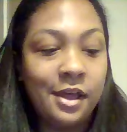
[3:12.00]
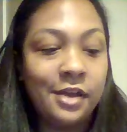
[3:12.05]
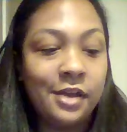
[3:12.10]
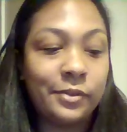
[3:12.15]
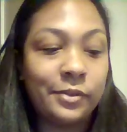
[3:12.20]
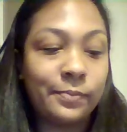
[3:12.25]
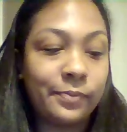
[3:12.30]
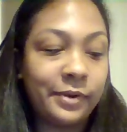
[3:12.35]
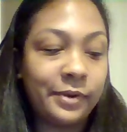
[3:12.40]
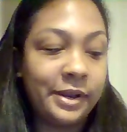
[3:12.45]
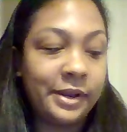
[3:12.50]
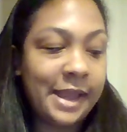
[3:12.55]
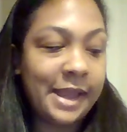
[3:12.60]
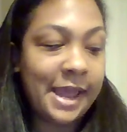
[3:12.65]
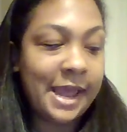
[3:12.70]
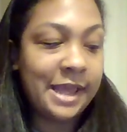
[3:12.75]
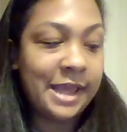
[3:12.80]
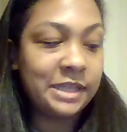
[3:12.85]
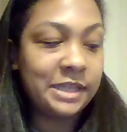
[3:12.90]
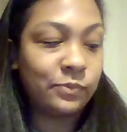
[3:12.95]
The print
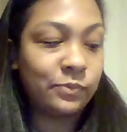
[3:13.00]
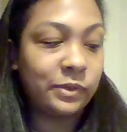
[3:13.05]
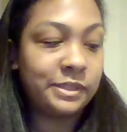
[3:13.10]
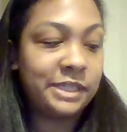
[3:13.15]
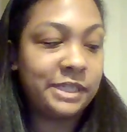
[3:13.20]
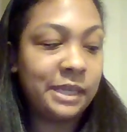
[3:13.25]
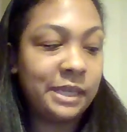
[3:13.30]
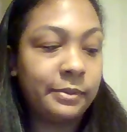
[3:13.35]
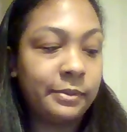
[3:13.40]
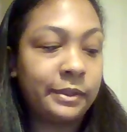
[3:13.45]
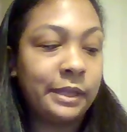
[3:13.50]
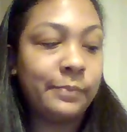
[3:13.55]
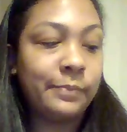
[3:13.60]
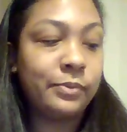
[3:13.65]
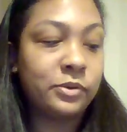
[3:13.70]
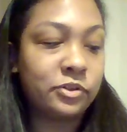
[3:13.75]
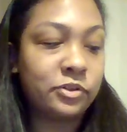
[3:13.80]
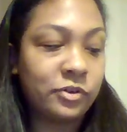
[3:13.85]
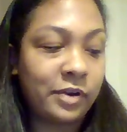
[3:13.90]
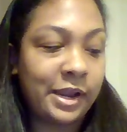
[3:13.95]
ads would typically
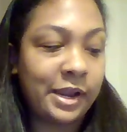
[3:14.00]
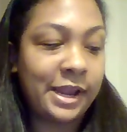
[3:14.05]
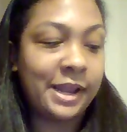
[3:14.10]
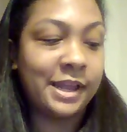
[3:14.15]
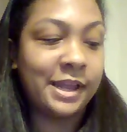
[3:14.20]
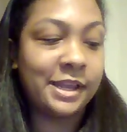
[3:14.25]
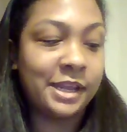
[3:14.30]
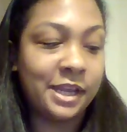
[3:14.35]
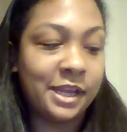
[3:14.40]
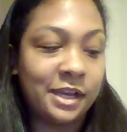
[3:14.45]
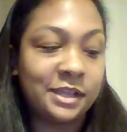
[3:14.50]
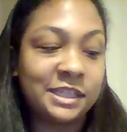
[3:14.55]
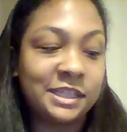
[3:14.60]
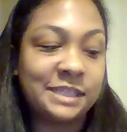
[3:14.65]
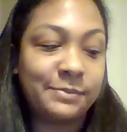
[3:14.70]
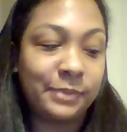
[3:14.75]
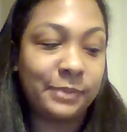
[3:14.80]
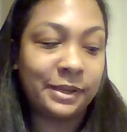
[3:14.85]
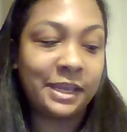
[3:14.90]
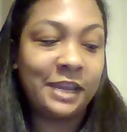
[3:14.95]
portray a young,
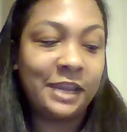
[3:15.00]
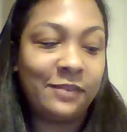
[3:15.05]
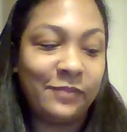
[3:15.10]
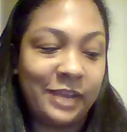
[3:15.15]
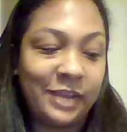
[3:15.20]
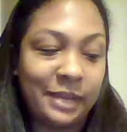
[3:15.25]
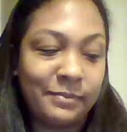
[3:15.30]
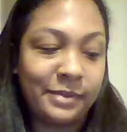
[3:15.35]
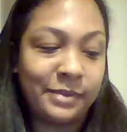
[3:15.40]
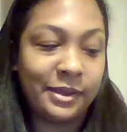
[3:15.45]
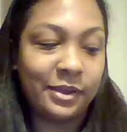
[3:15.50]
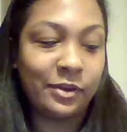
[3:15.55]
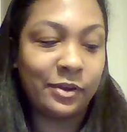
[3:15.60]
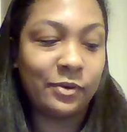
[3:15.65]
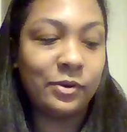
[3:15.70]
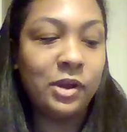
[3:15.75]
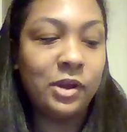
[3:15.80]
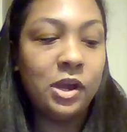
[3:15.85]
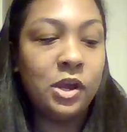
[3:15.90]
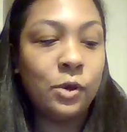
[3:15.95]
spunky
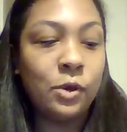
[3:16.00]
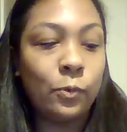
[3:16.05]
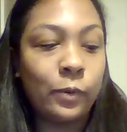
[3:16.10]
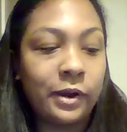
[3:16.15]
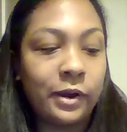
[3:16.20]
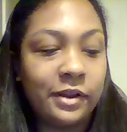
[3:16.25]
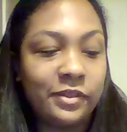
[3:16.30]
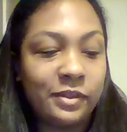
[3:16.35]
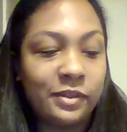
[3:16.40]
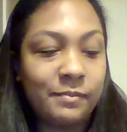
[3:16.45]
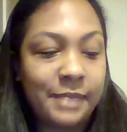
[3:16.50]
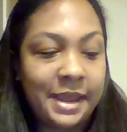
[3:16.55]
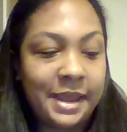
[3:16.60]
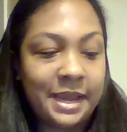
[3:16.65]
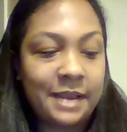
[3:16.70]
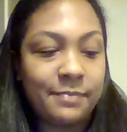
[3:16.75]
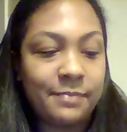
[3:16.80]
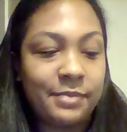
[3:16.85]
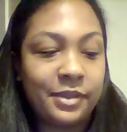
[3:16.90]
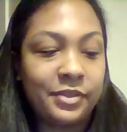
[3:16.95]
female wearing the
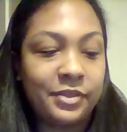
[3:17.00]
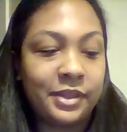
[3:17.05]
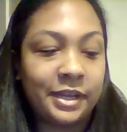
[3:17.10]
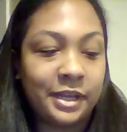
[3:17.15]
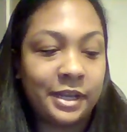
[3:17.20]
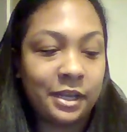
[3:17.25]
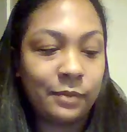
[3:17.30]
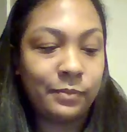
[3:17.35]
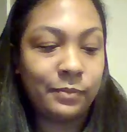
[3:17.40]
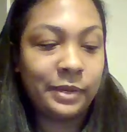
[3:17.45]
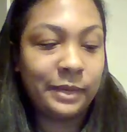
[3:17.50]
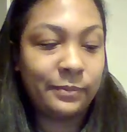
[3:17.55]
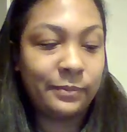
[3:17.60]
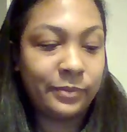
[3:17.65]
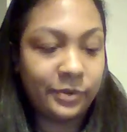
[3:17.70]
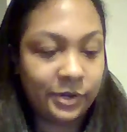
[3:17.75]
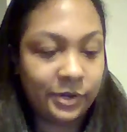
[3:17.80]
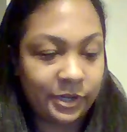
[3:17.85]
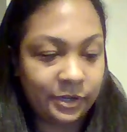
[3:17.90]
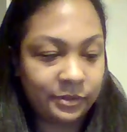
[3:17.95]
makeup that the company
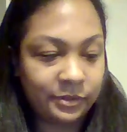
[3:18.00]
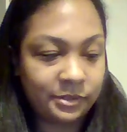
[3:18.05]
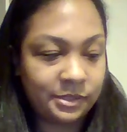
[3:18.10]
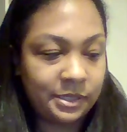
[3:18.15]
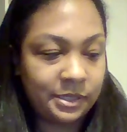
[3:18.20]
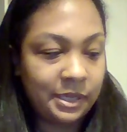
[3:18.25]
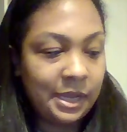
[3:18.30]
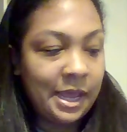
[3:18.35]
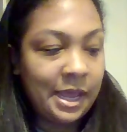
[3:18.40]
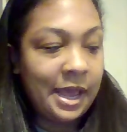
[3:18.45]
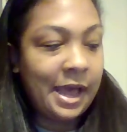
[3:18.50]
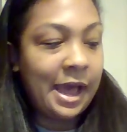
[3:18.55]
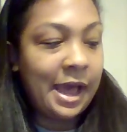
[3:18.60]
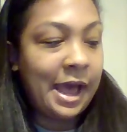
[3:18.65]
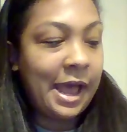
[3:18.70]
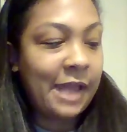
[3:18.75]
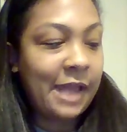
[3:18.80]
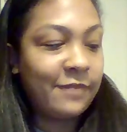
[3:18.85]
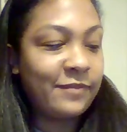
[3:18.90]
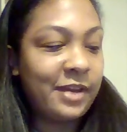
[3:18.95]
produced.
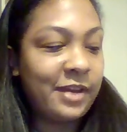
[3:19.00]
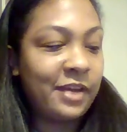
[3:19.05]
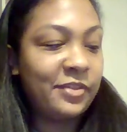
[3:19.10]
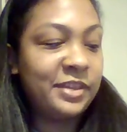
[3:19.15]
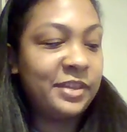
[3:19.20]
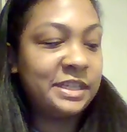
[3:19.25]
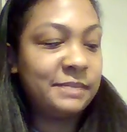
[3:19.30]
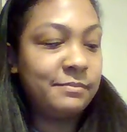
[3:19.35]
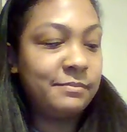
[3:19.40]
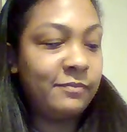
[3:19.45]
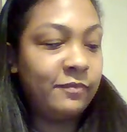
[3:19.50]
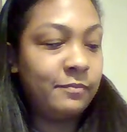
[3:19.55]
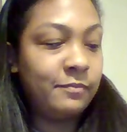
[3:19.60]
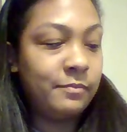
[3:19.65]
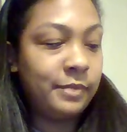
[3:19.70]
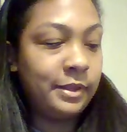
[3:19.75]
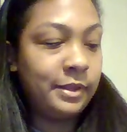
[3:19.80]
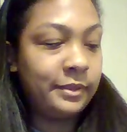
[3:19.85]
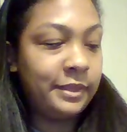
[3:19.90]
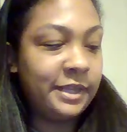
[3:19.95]
I found
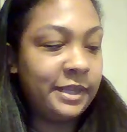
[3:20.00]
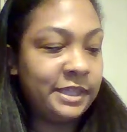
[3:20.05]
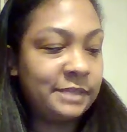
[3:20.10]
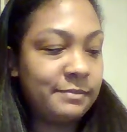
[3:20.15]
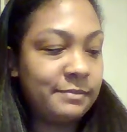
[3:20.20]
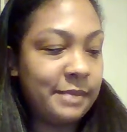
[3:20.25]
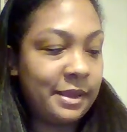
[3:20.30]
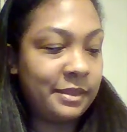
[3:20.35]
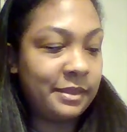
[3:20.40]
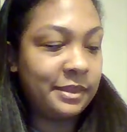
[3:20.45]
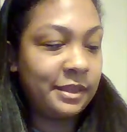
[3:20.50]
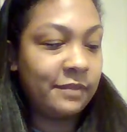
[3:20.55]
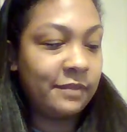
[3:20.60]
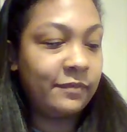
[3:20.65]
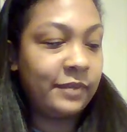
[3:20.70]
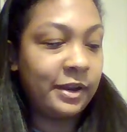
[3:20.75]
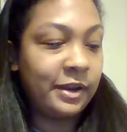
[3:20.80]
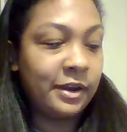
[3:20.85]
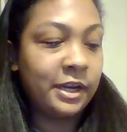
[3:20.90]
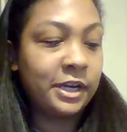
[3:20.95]
this method
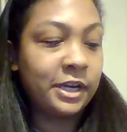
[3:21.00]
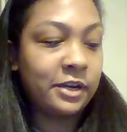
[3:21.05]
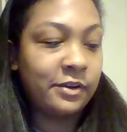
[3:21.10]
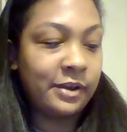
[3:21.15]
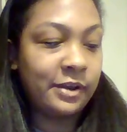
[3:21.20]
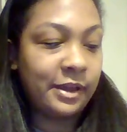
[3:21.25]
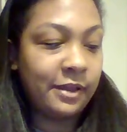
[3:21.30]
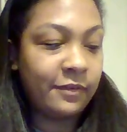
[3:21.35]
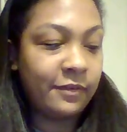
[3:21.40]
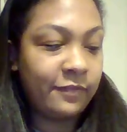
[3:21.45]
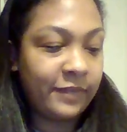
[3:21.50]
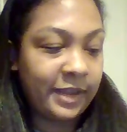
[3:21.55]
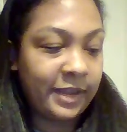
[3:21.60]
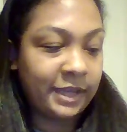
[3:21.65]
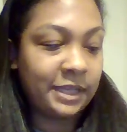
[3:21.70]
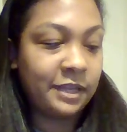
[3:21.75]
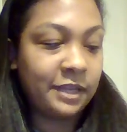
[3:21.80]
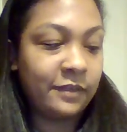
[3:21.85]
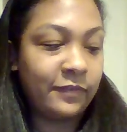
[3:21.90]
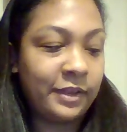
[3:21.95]
very
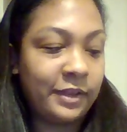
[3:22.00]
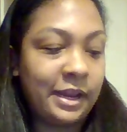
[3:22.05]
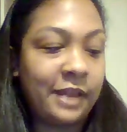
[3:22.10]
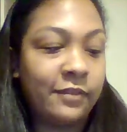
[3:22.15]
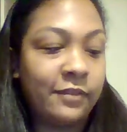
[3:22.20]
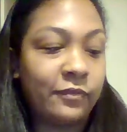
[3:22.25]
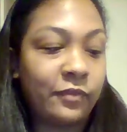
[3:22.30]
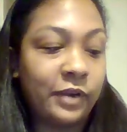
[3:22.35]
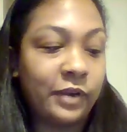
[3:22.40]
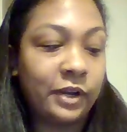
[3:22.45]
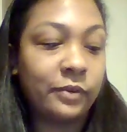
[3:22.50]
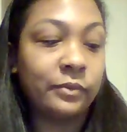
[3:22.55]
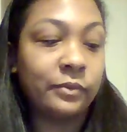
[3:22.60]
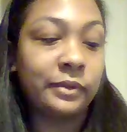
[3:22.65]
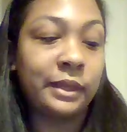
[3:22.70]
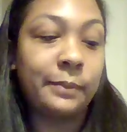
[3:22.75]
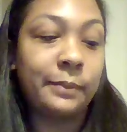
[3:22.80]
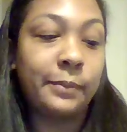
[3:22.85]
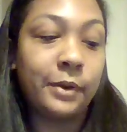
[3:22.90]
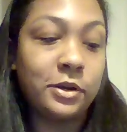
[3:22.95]
effective, and I
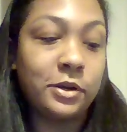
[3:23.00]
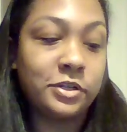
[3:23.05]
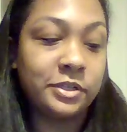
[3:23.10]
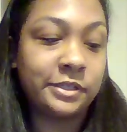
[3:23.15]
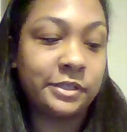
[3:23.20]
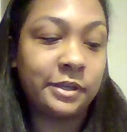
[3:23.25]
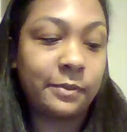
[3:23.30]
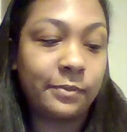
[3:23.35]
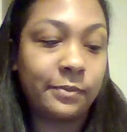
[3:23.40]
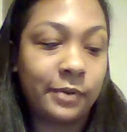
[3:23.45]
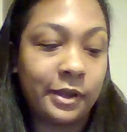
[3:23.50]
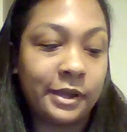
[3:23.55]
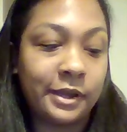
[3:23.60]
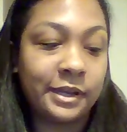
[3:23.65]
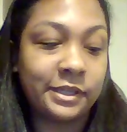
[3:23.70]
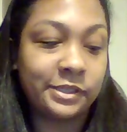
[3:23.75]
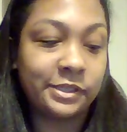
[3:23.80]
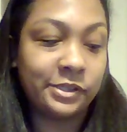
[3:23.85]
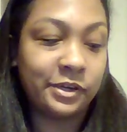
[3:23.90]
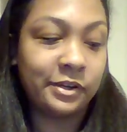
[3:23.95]
frequently purchased their
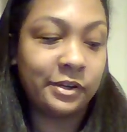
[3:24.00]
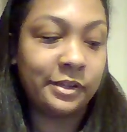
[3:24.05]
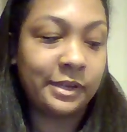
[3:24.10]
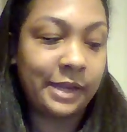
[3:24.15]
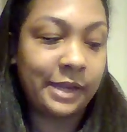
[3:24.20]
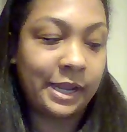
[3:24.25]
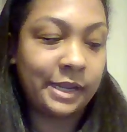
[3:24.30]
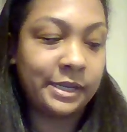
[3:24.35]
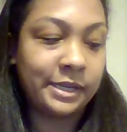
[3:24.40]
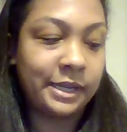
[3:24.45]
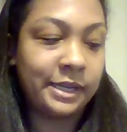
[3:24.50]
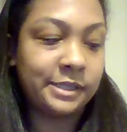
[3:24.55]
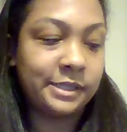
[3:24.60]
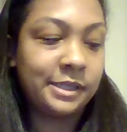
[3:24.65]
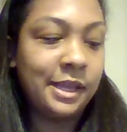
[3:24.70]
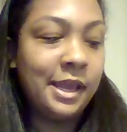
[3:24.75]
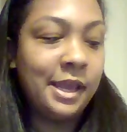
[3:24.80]
products during the 90s.